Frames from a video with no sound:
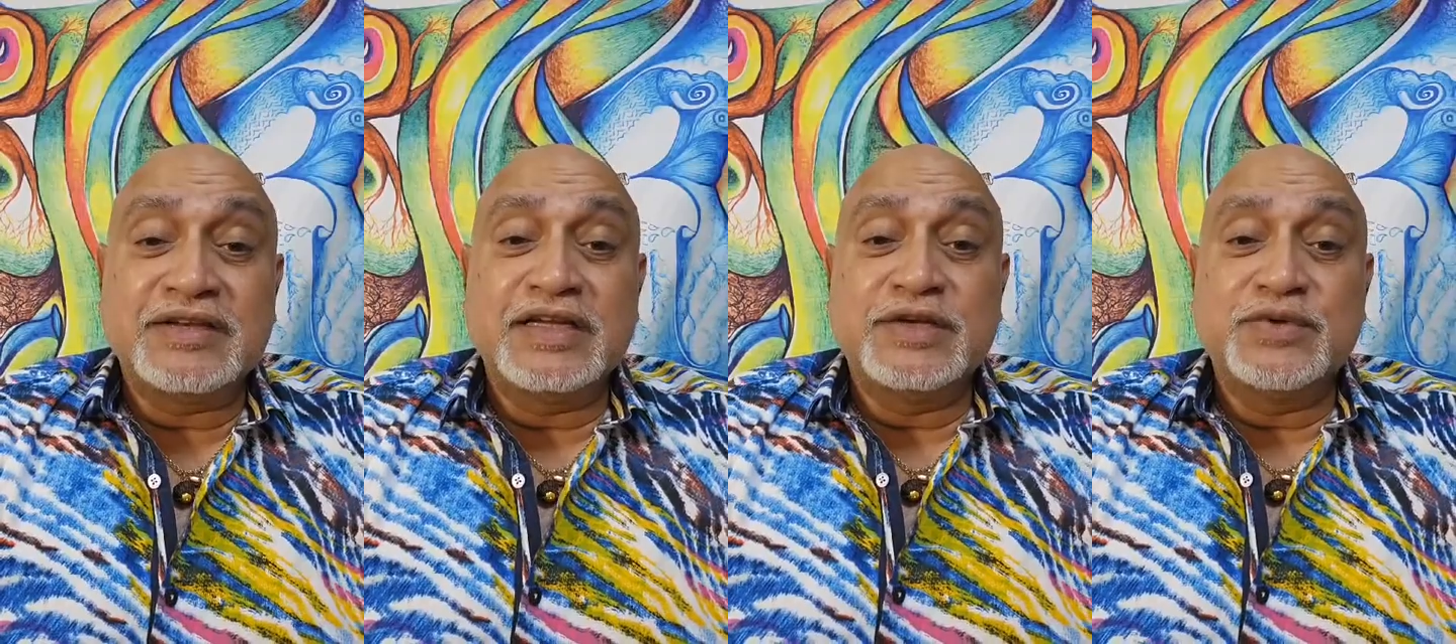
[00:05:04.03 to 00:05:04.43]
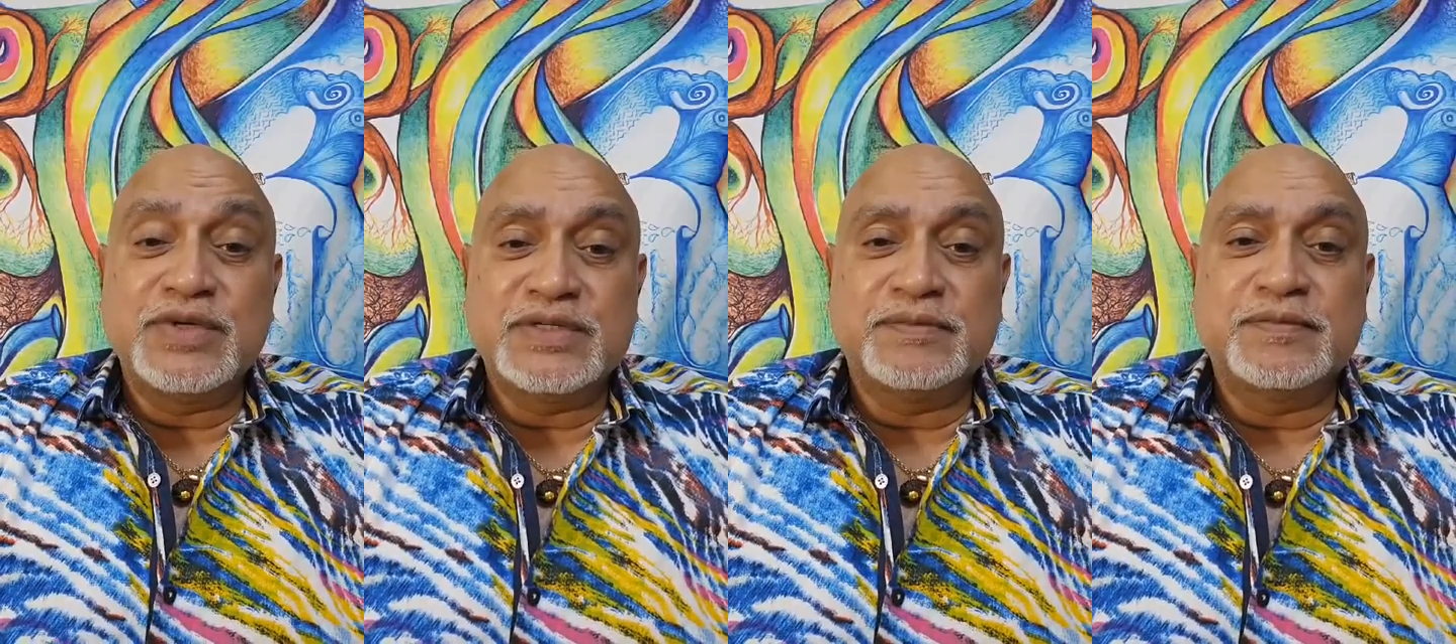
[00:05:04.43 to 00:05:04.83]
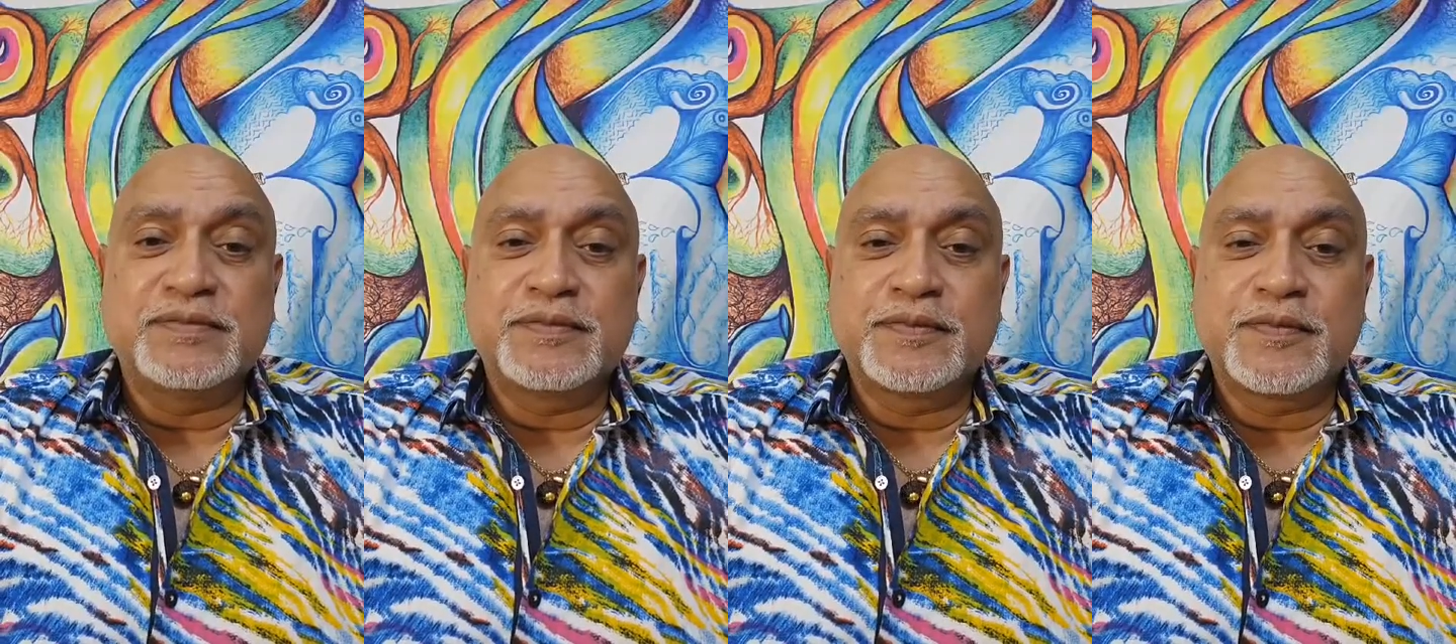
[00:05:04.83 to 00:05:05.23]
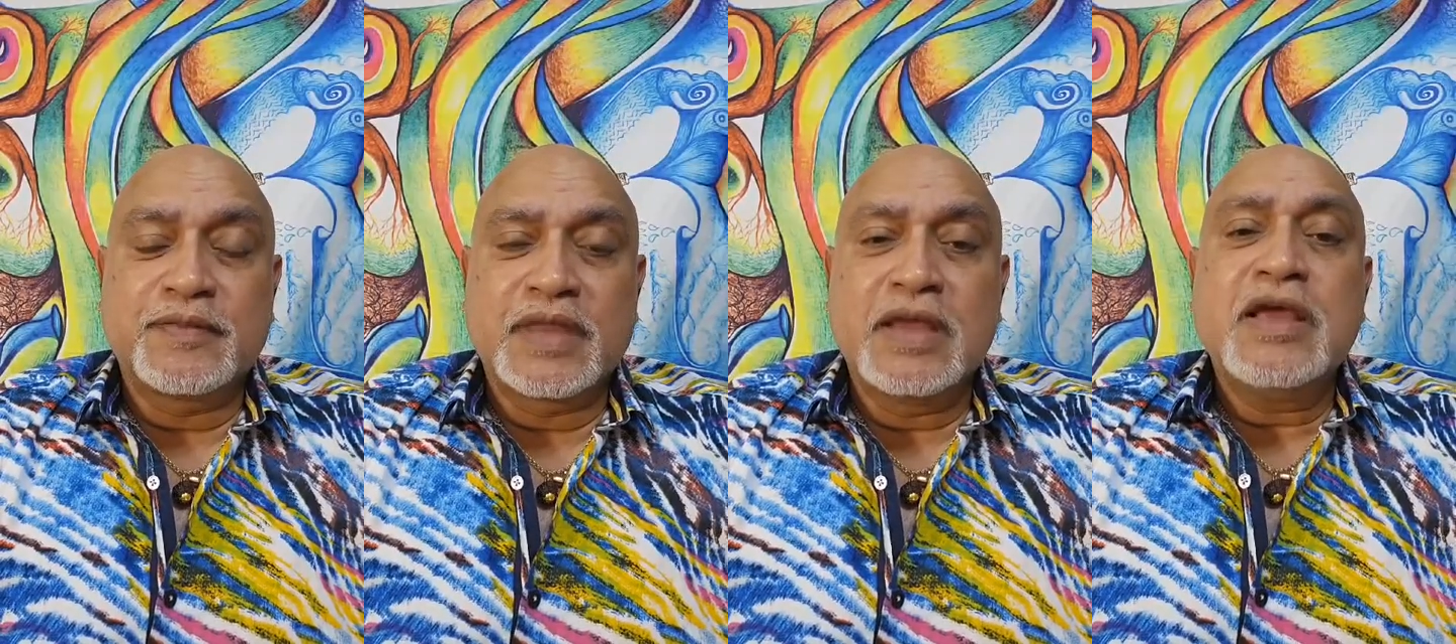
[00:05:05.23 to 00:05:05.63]
Hinduism.
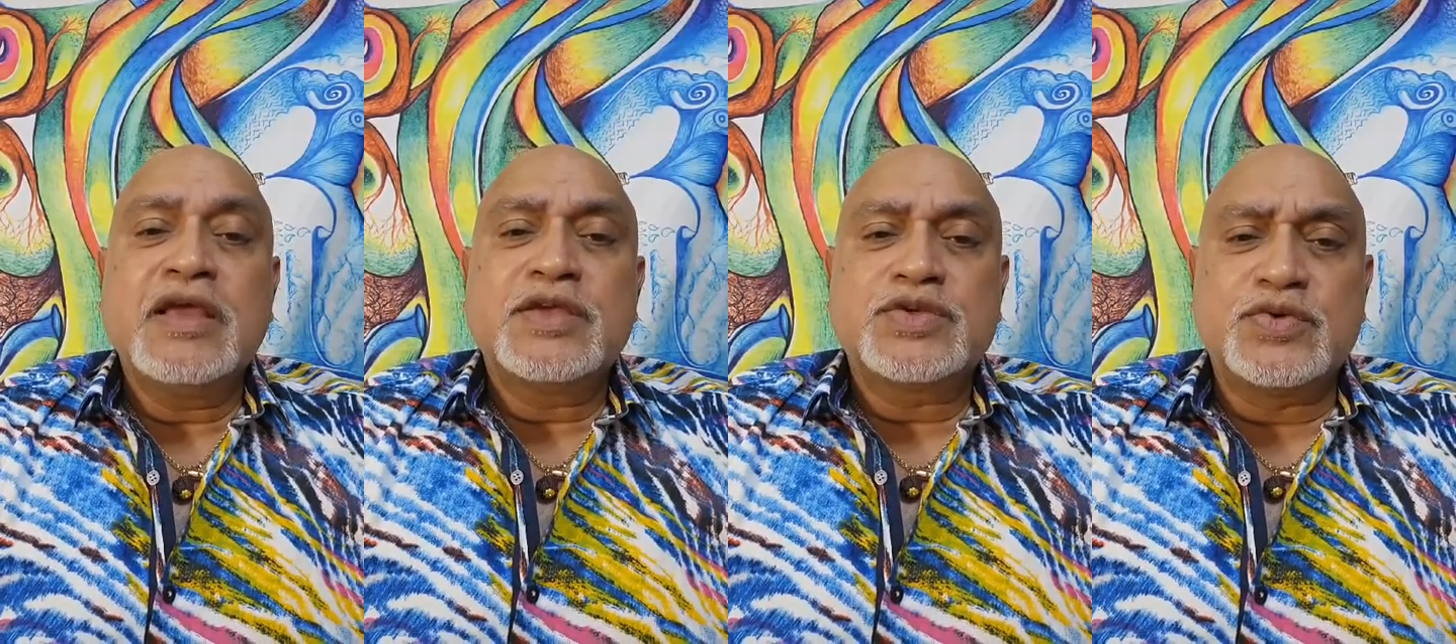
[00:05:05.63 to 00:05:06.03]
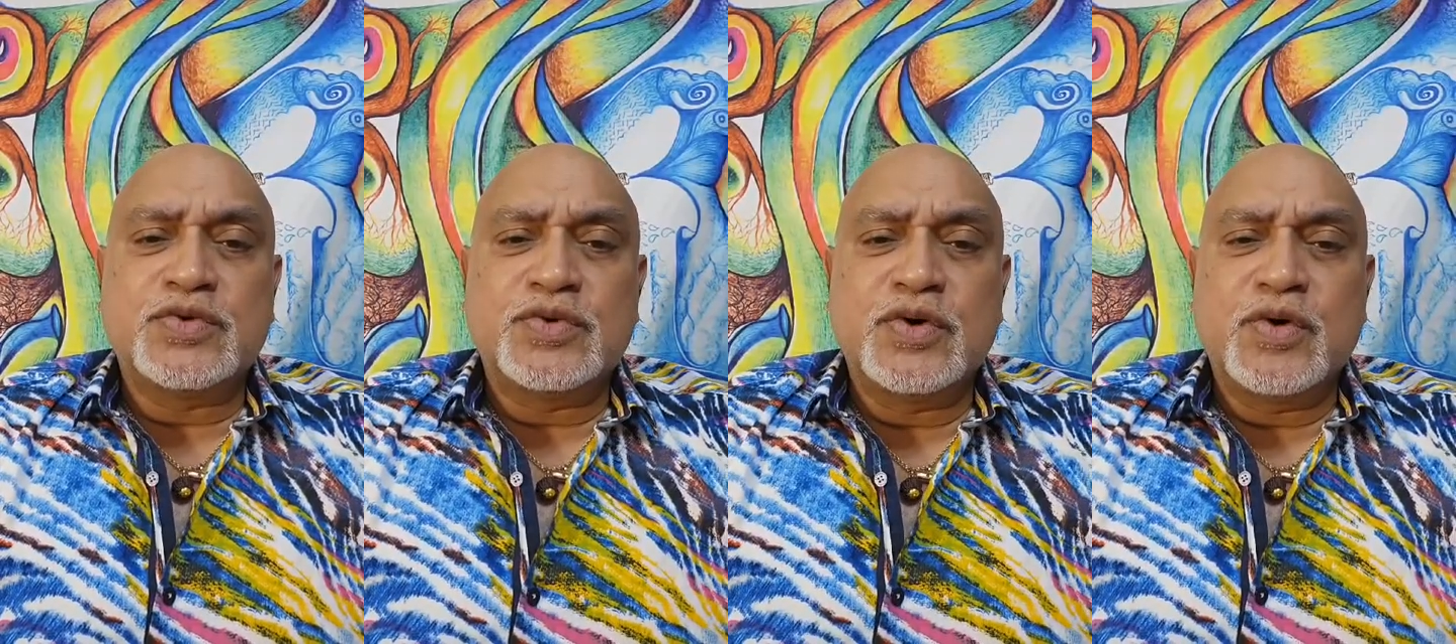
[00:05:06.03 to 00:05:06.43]
So